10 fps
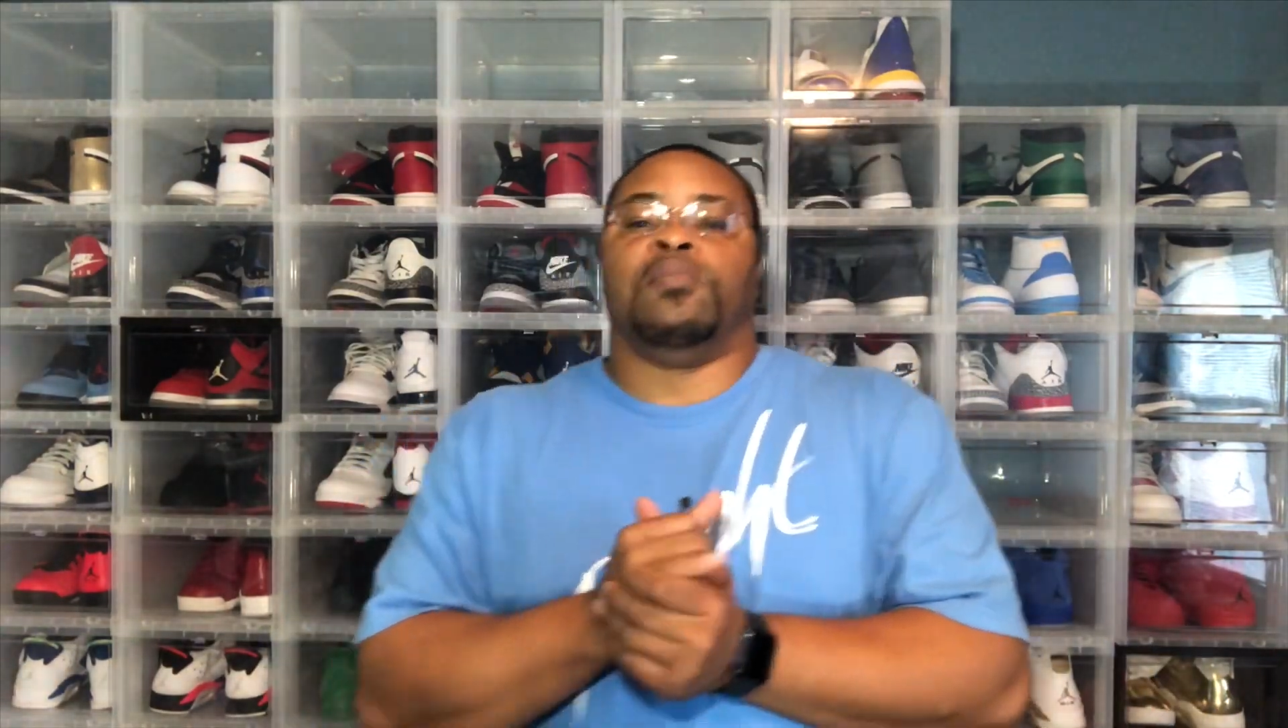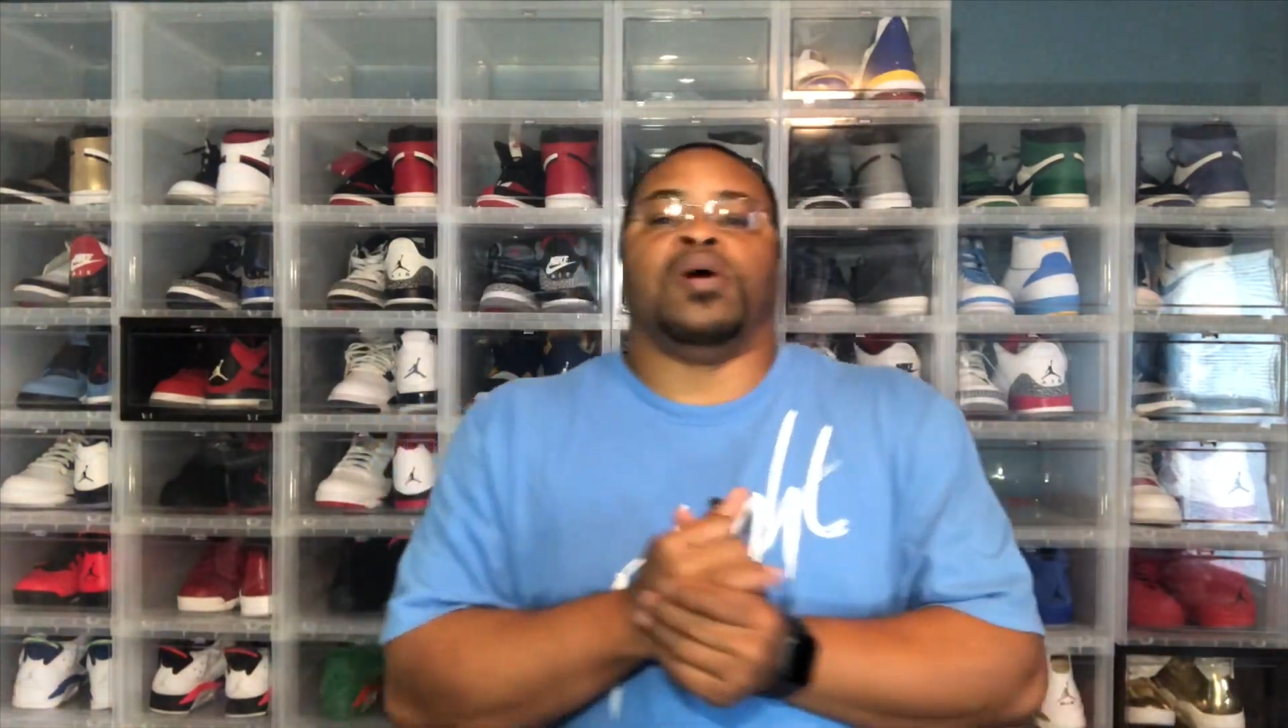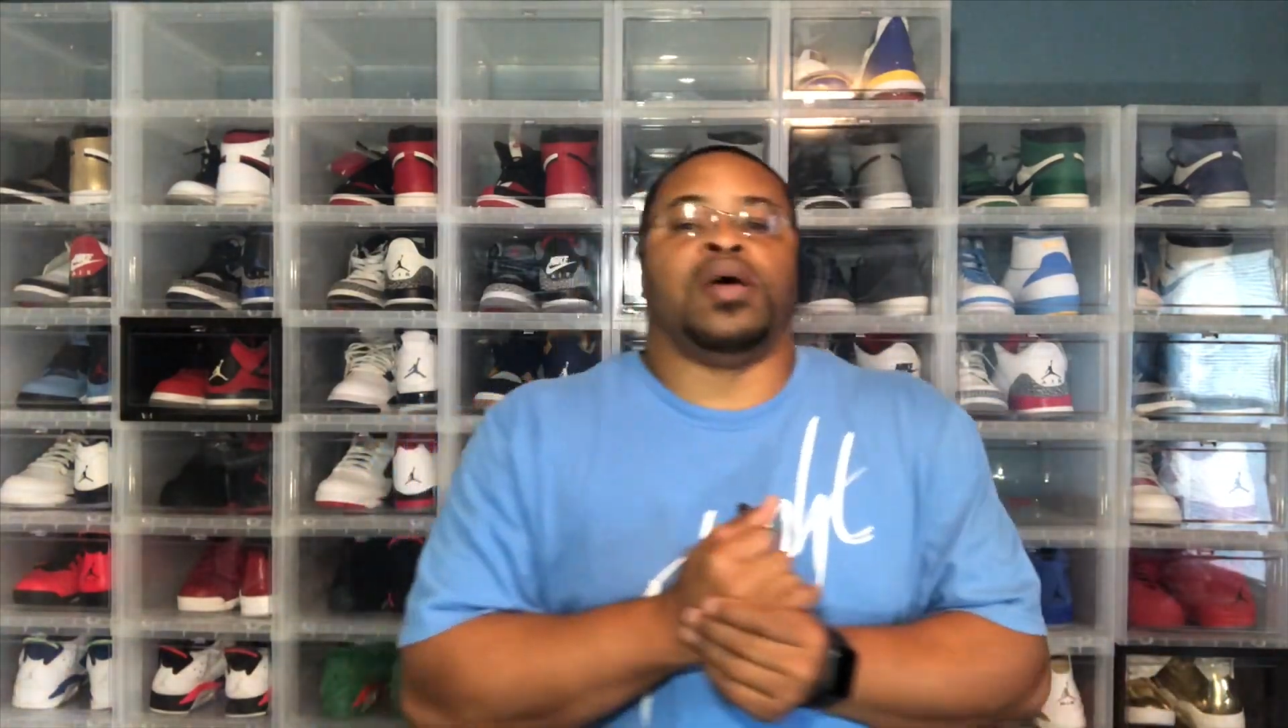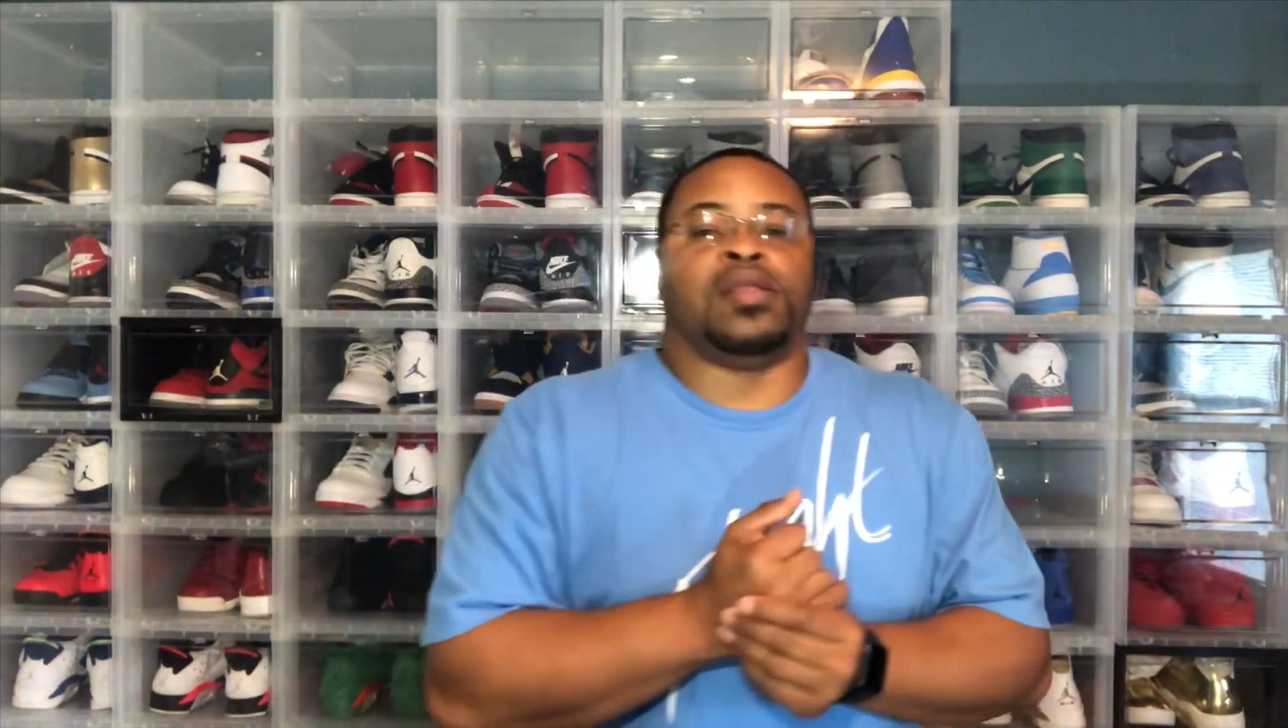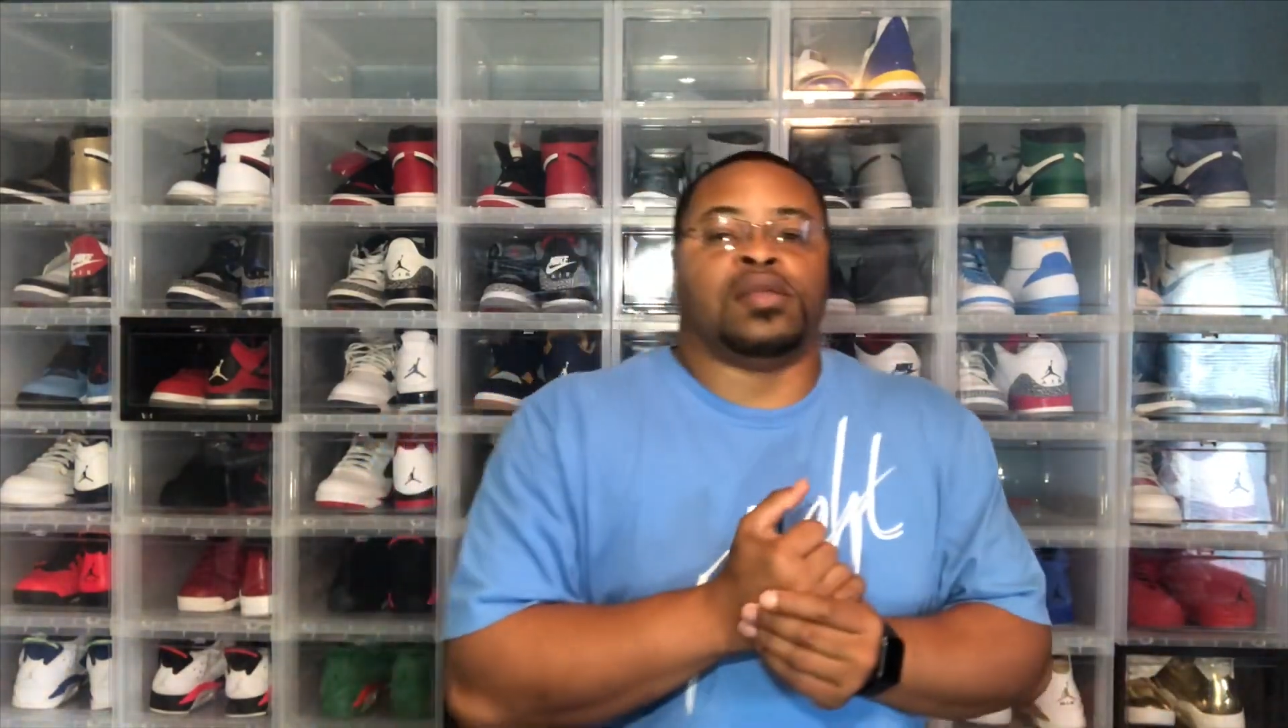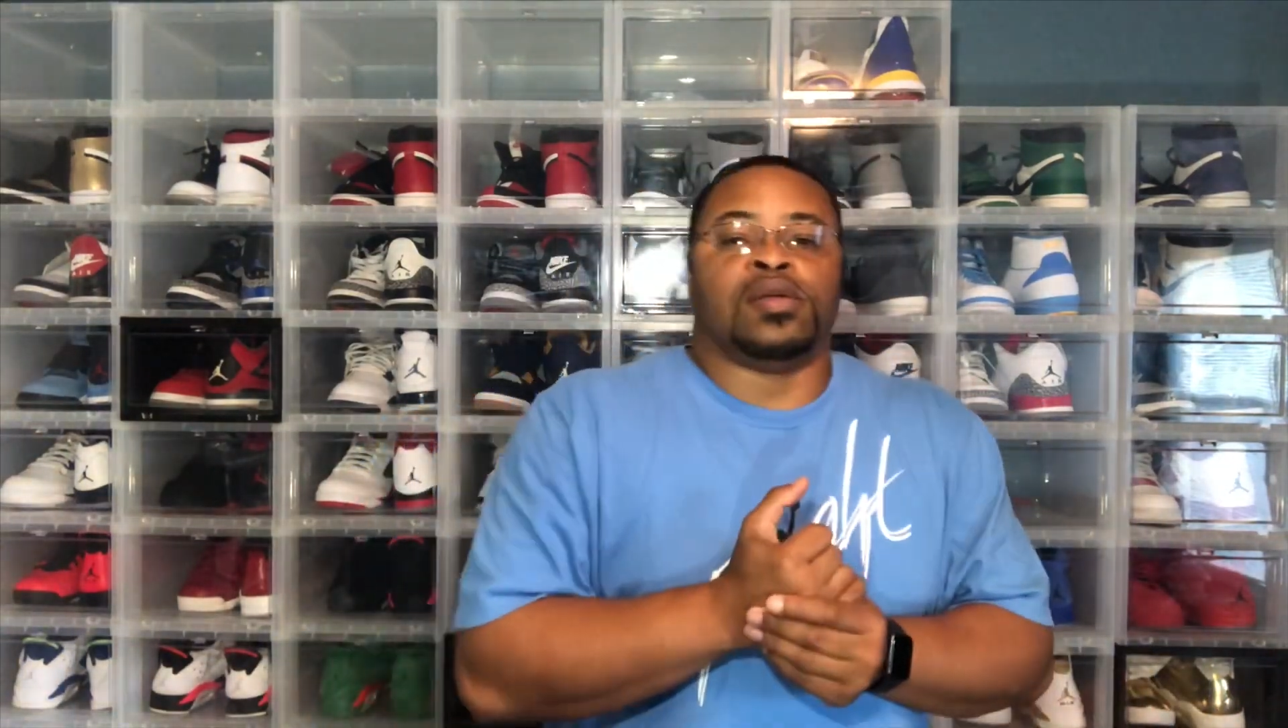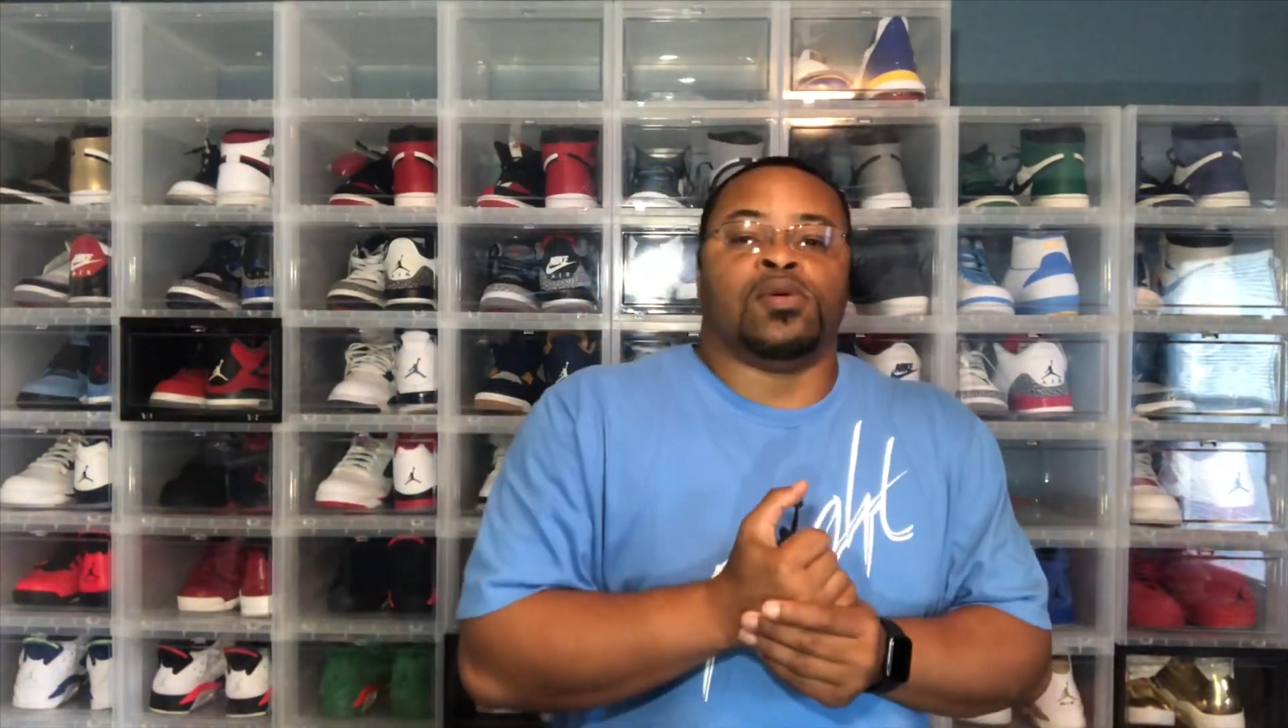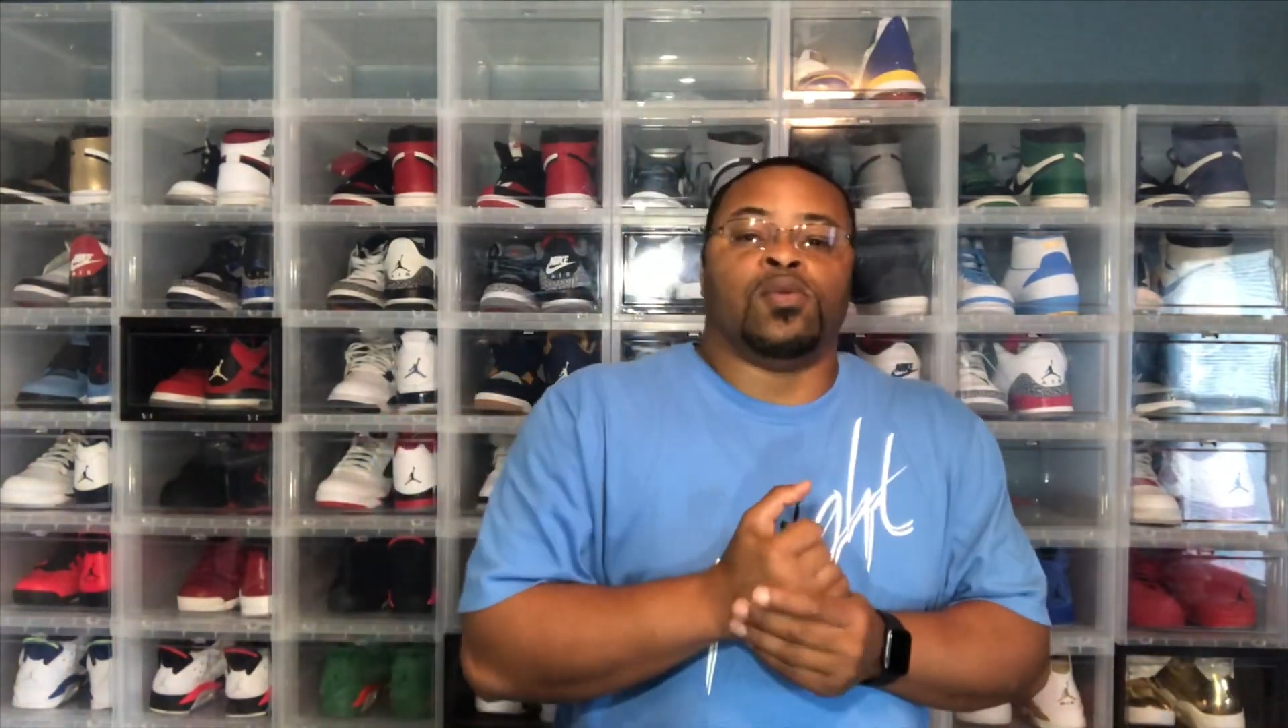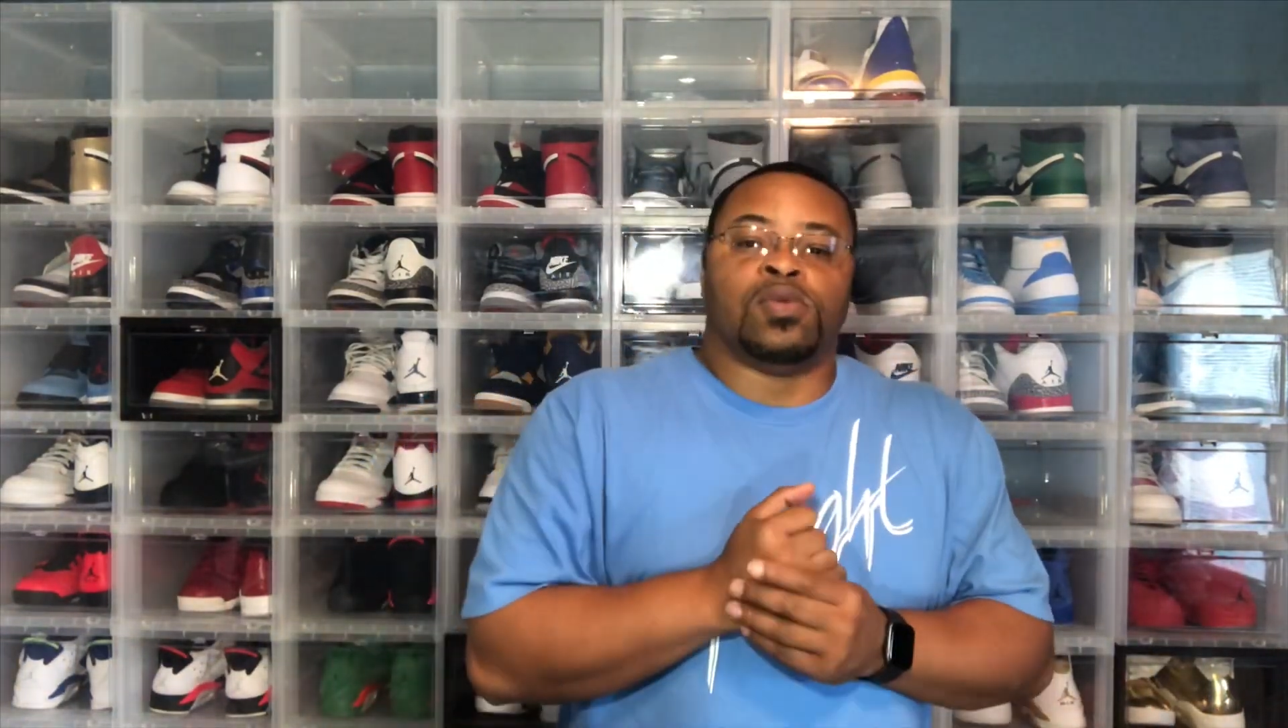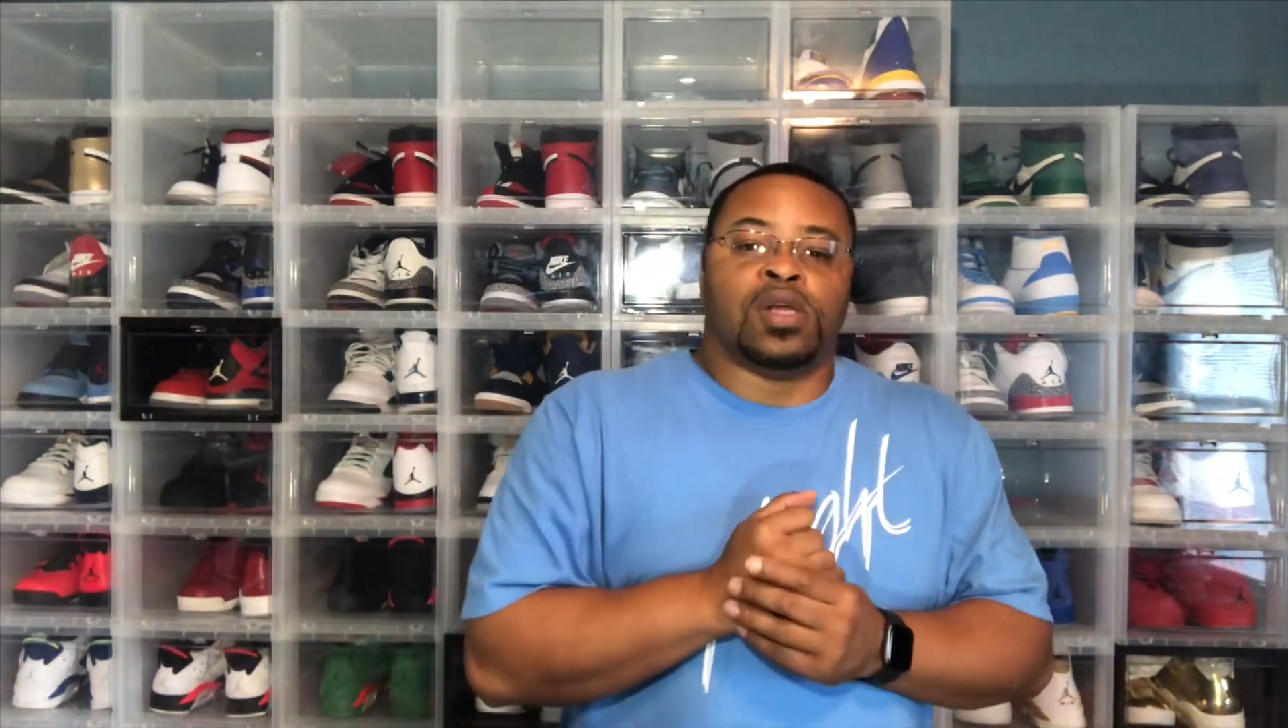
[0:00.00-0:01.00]
But
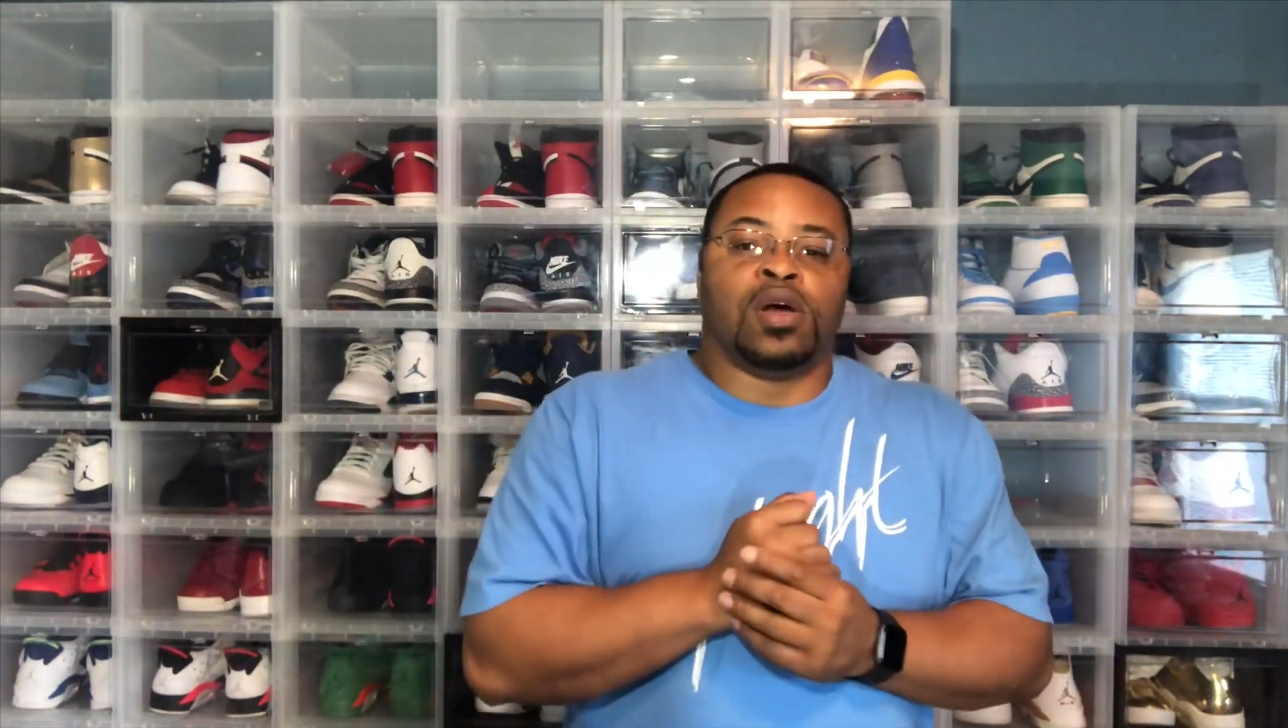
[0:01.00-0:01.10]
the